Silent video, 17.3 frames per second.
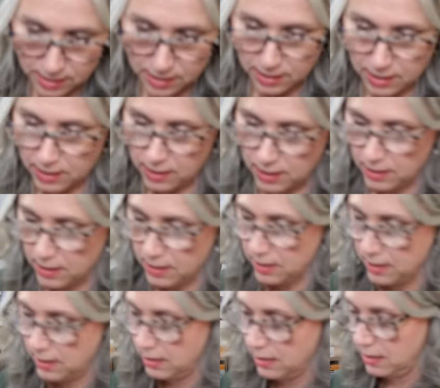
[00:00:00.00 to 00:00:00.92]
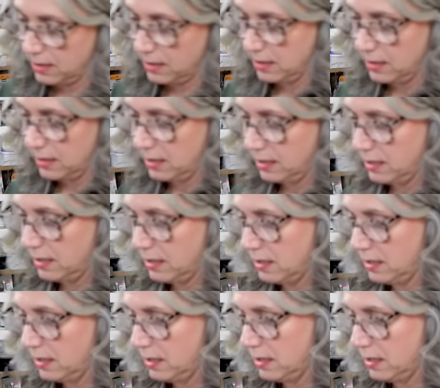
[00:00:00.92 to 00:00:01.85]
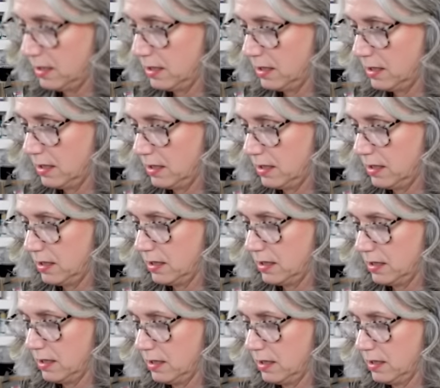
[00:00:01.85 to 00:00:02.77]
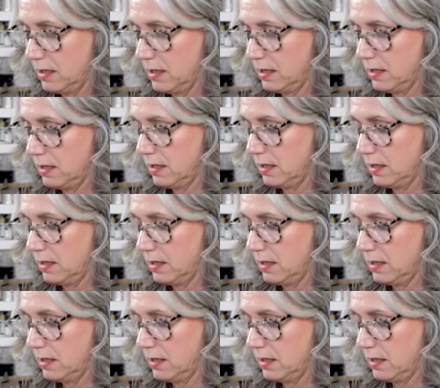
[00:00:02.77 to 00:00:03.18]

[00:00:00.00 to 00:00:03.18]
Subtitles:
[no speech]